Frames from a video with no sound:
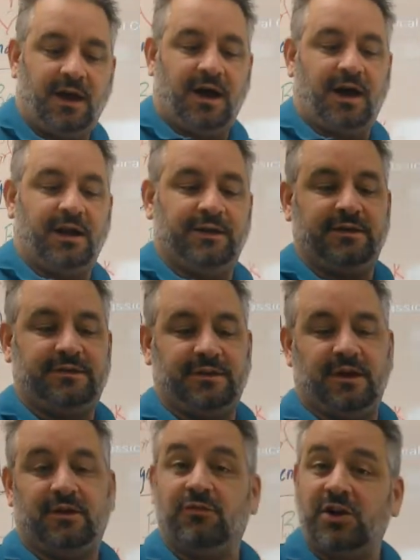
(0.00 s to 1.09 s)
on this
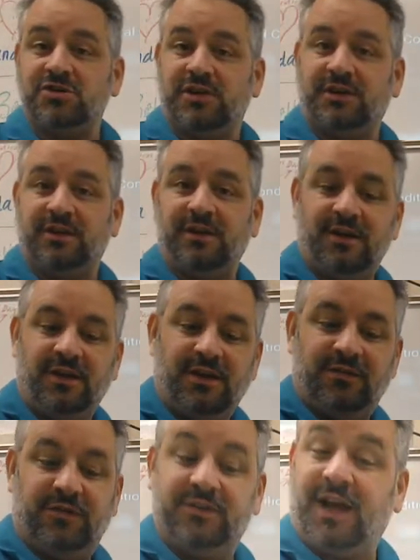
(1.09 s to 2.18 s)
Russian
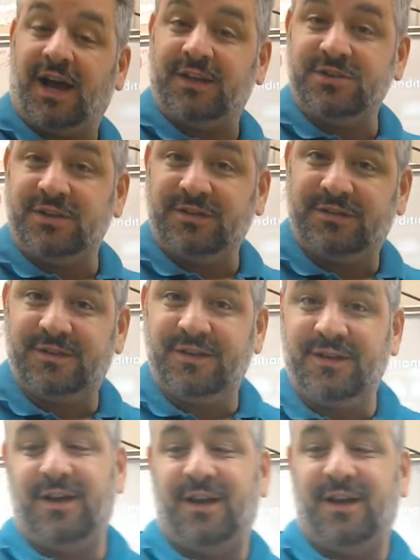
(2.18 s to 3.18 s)
physiologist.